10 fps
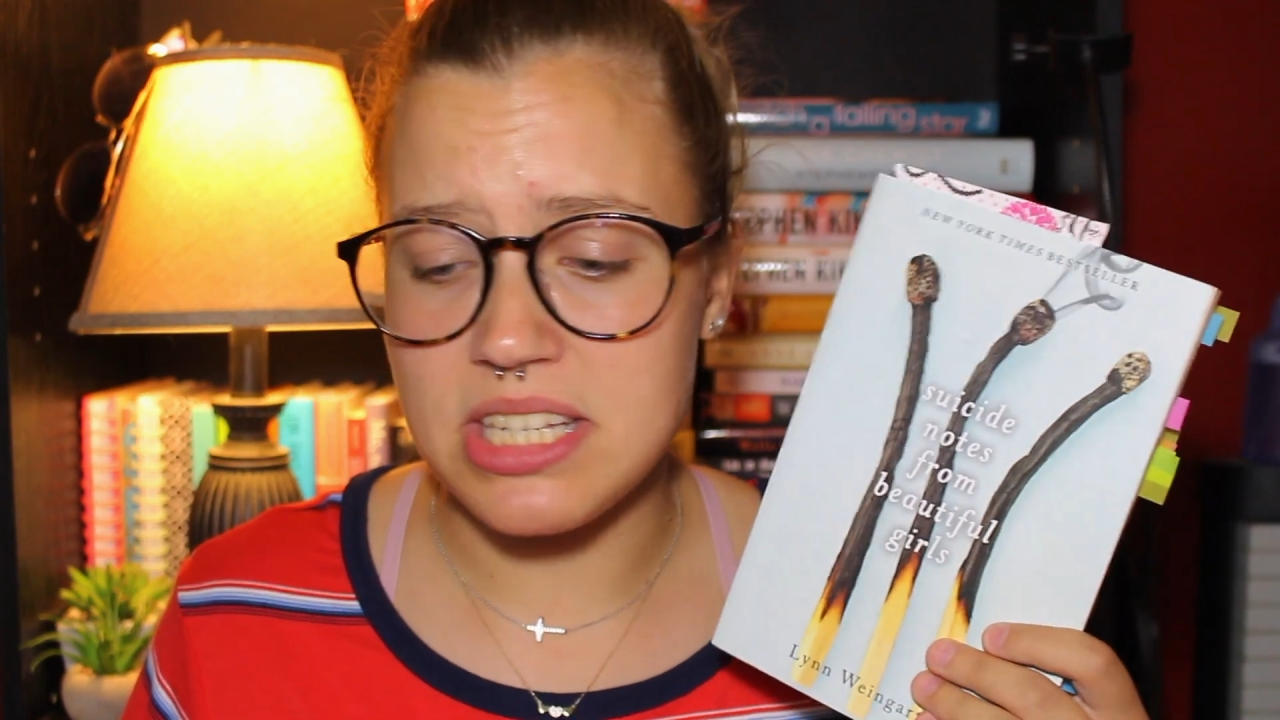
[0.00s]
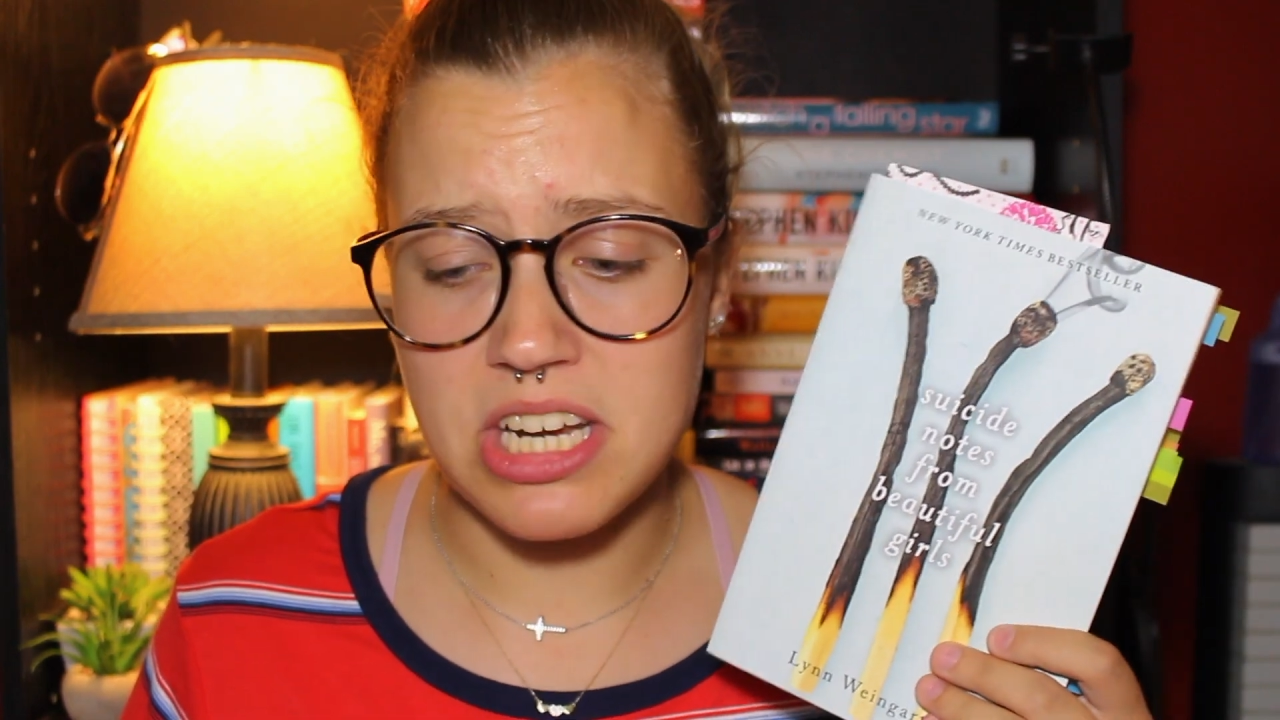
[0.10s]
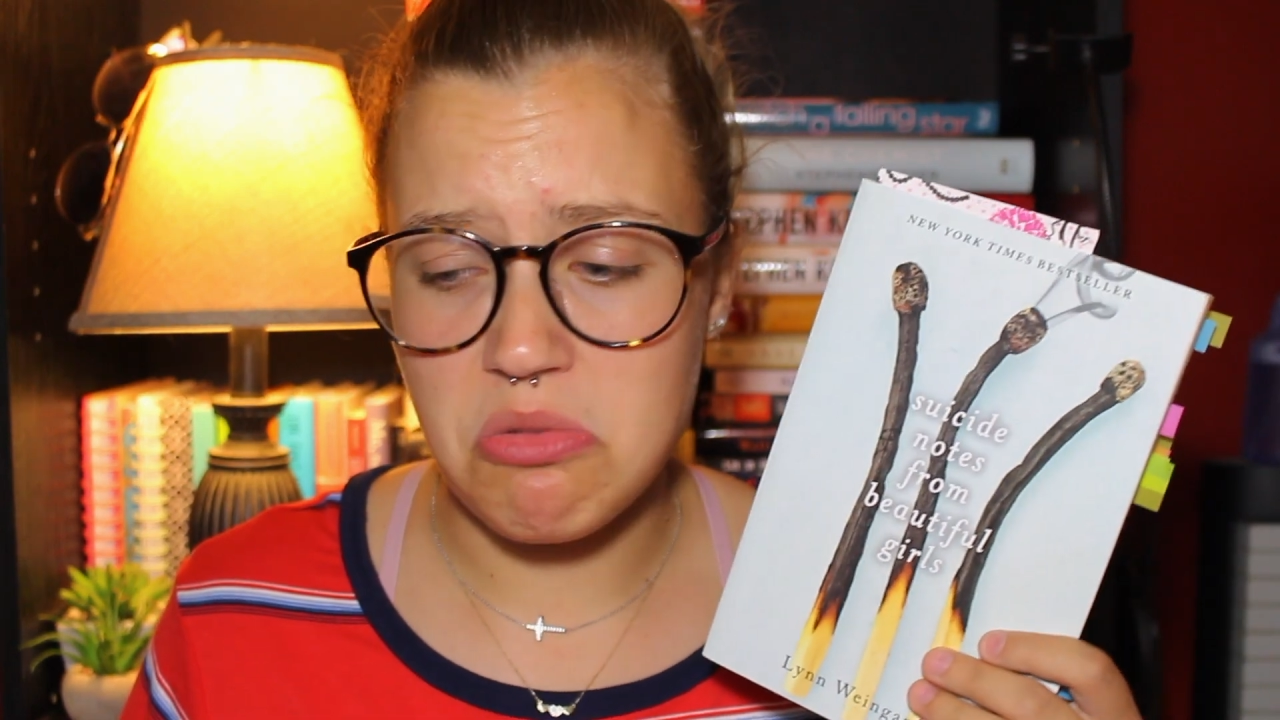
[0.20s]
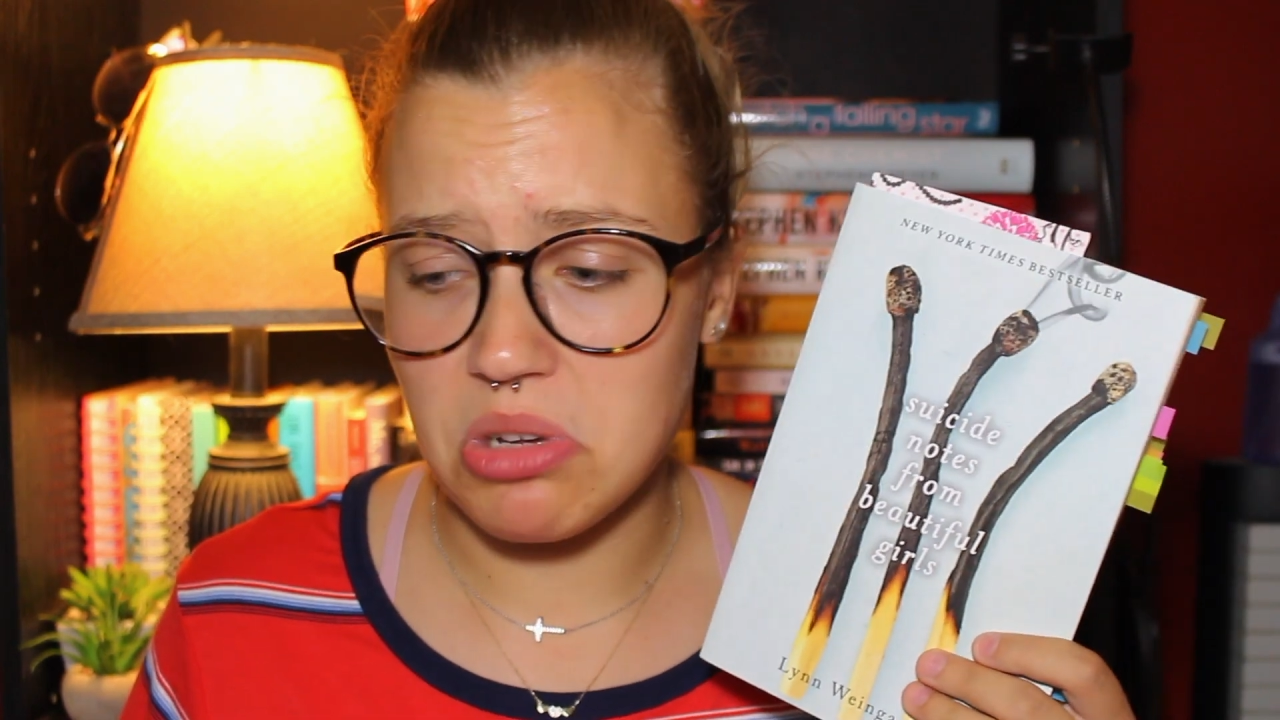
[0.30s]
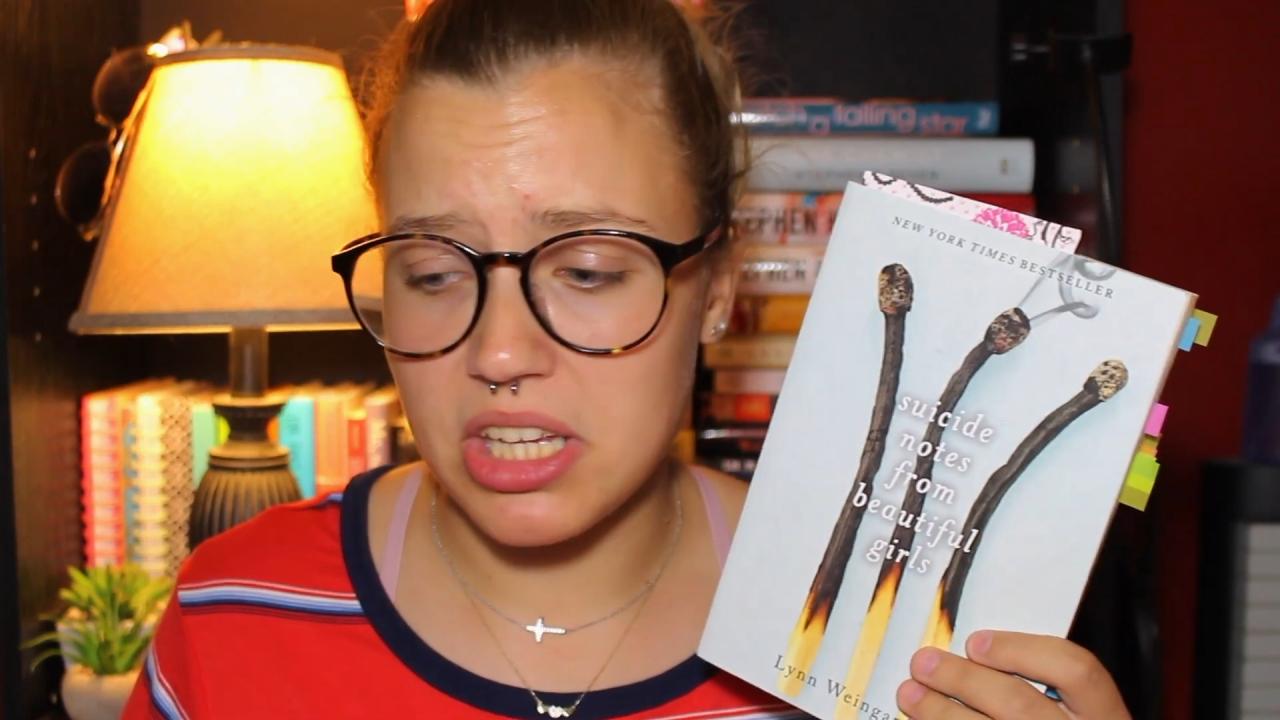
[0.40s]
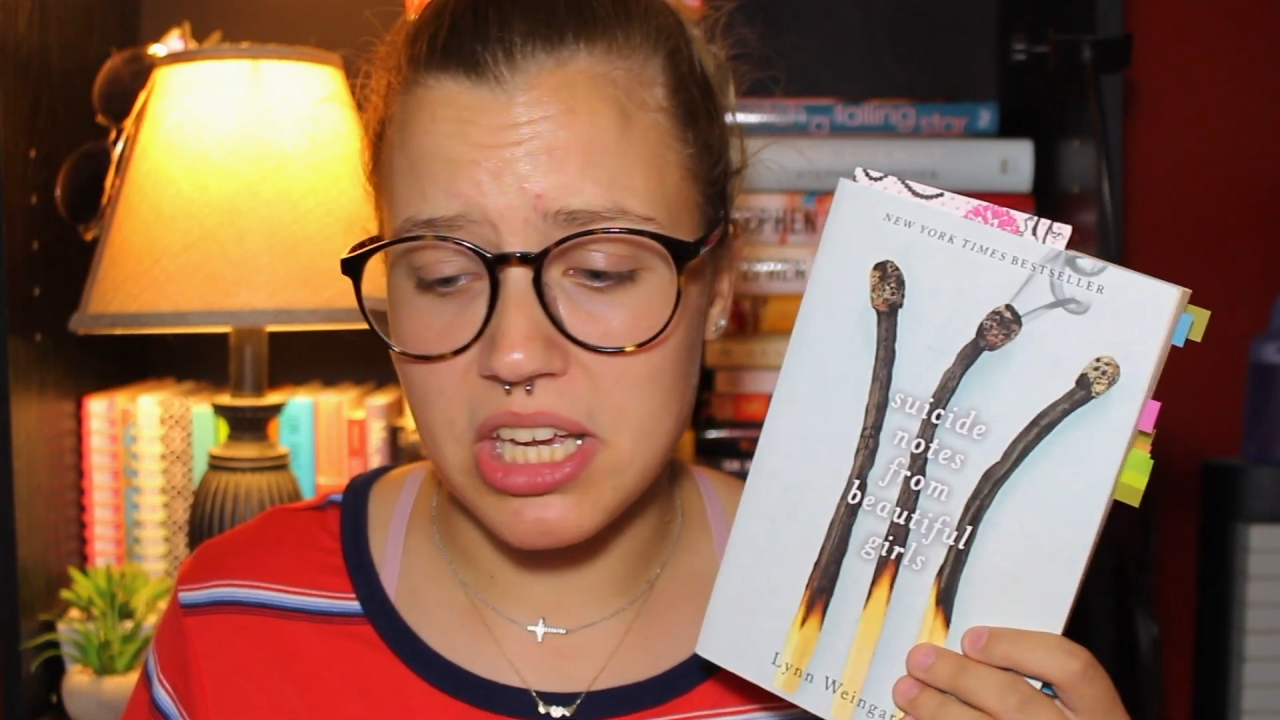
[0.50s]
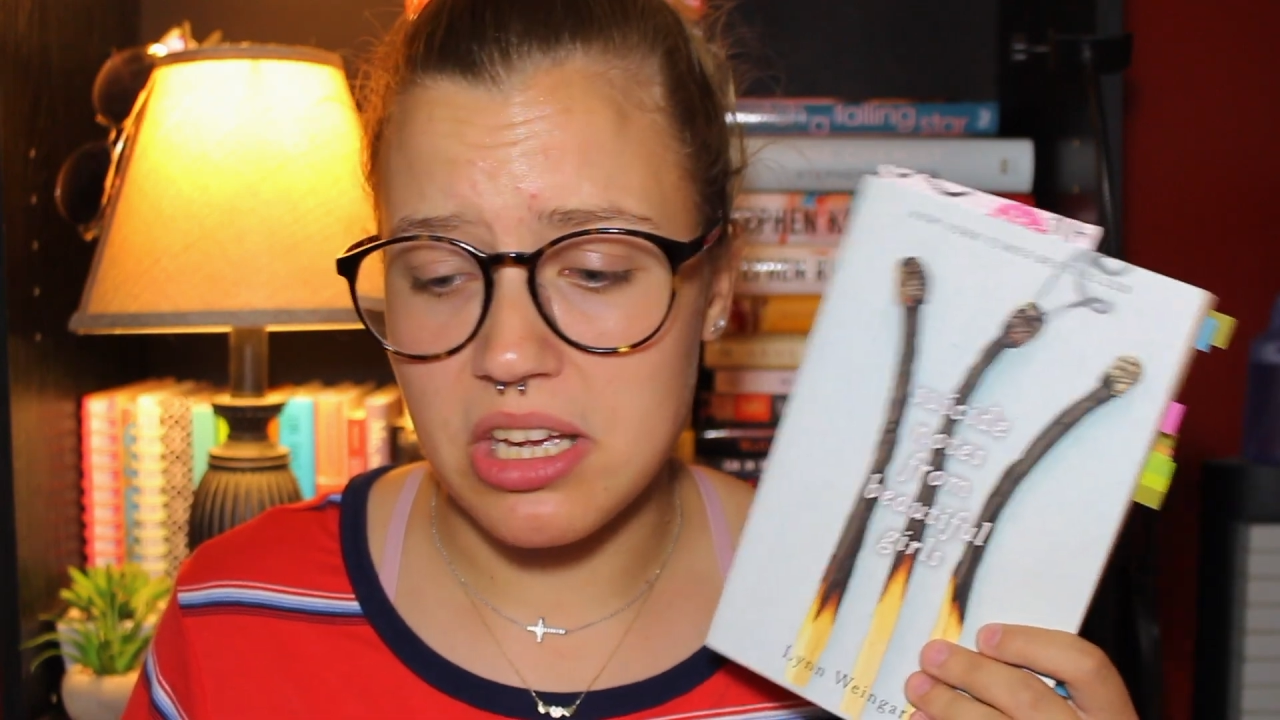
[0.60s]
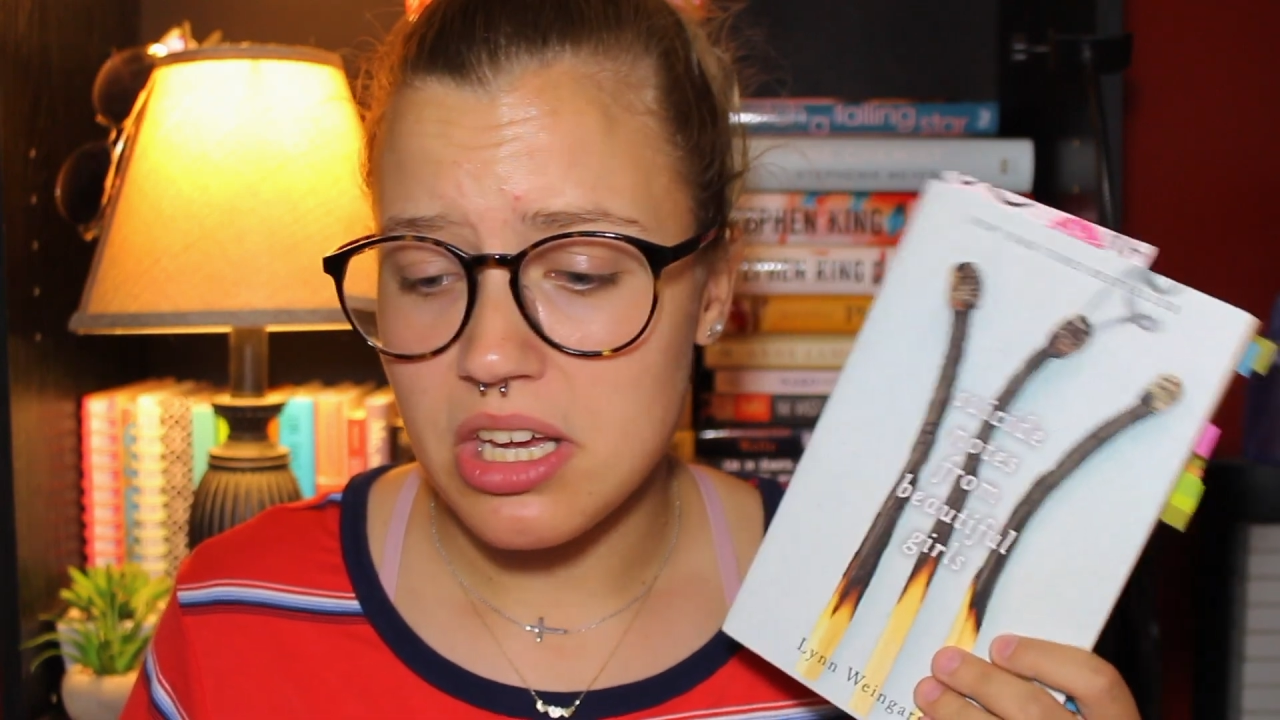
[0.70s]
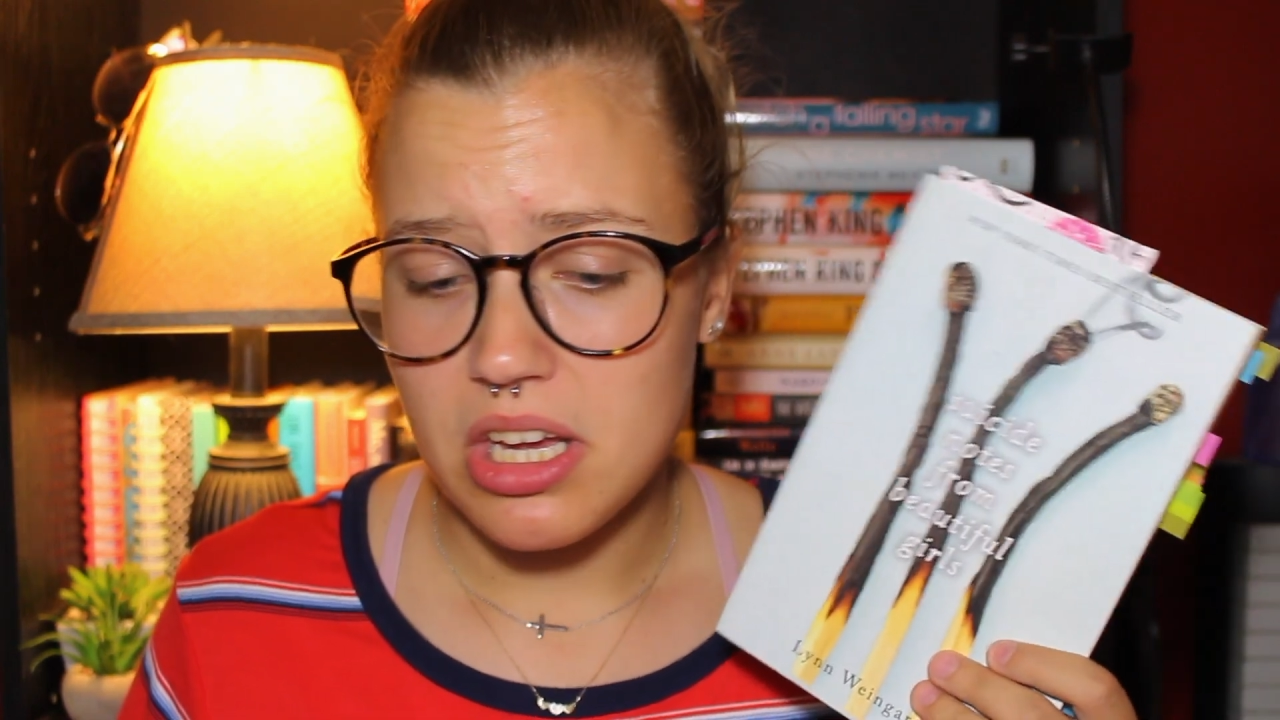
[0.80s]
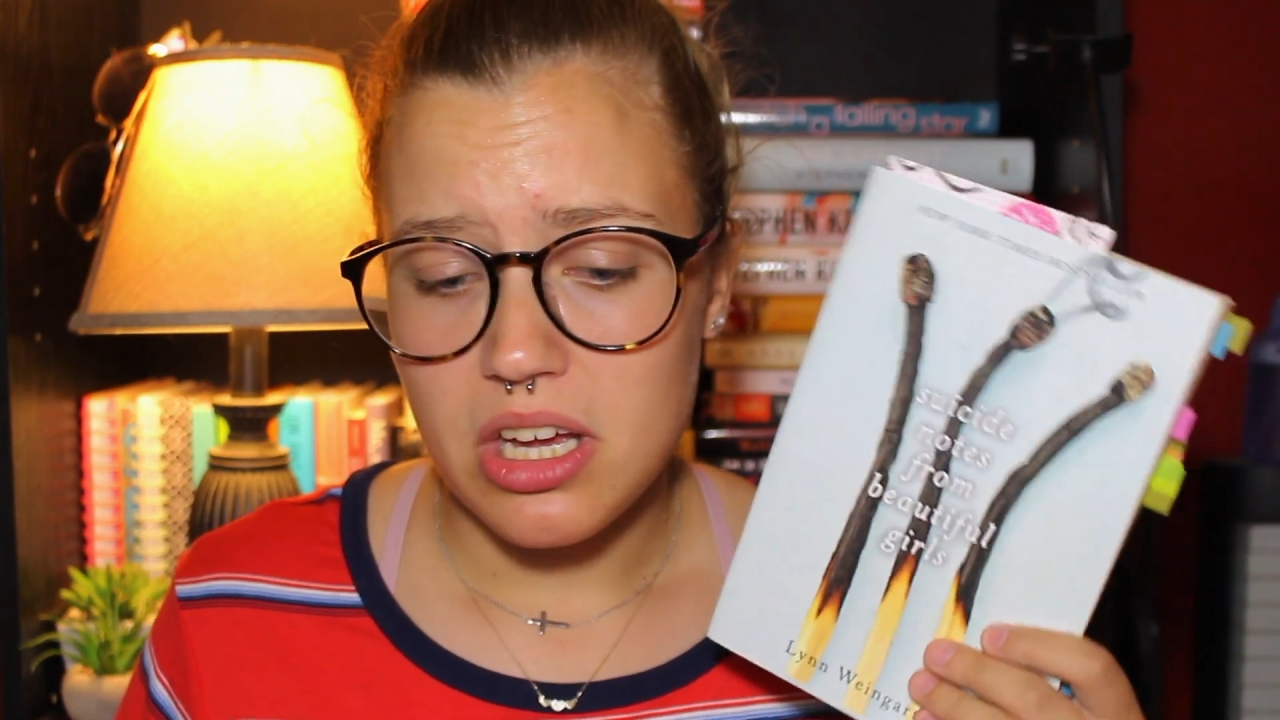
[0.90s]
didn't
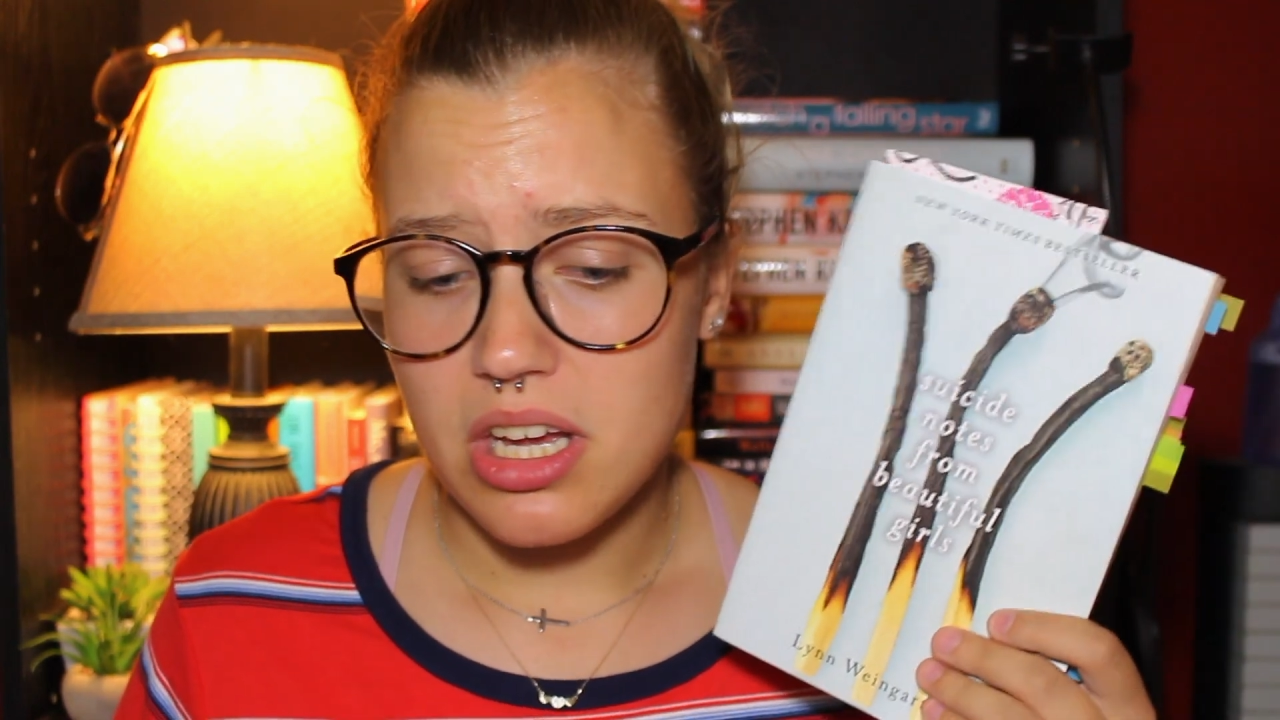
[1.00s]
really